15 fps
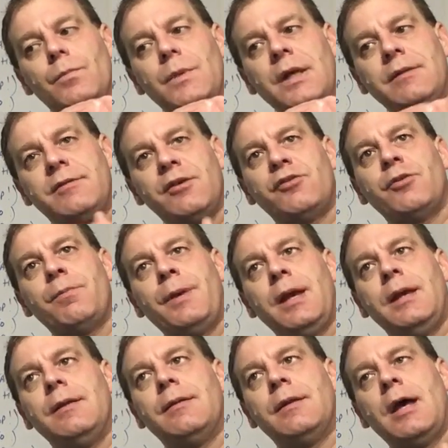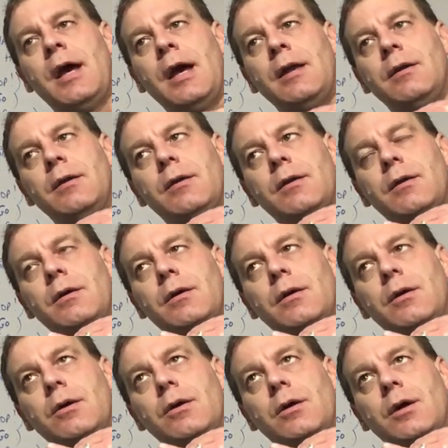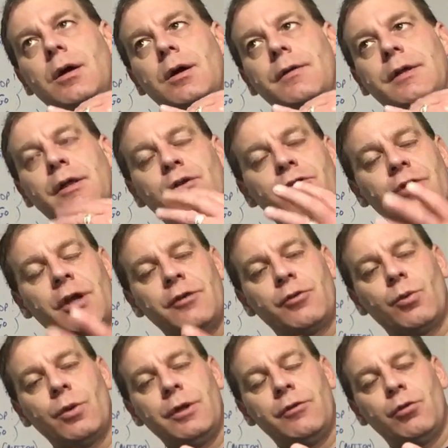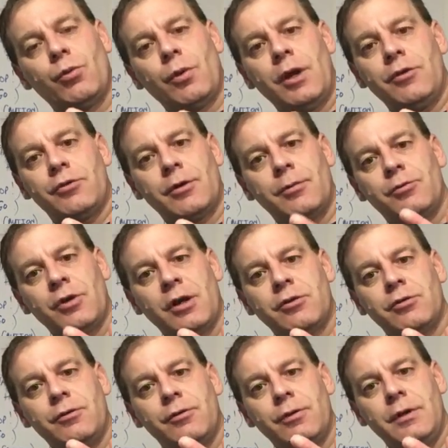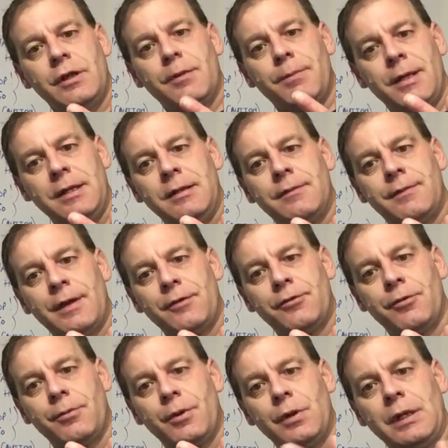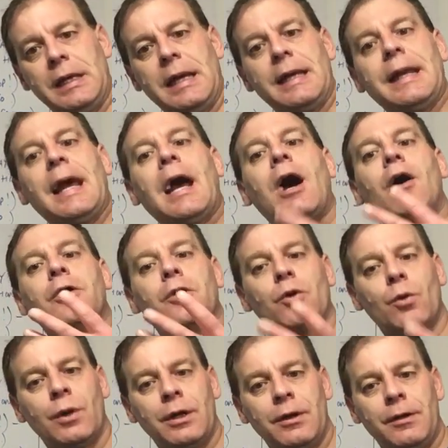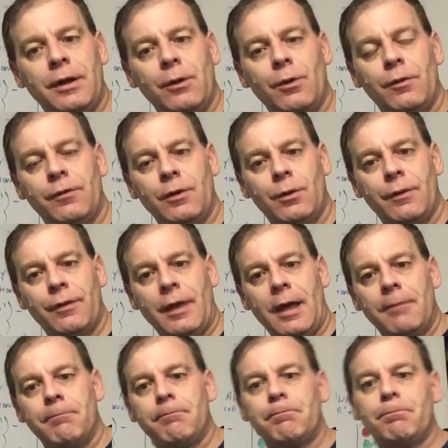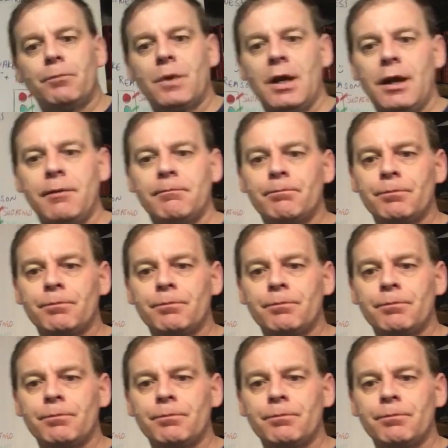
Anticipate that the other side's going to raise an objection to the opinion testimony and how you're going to deal with that. Okay?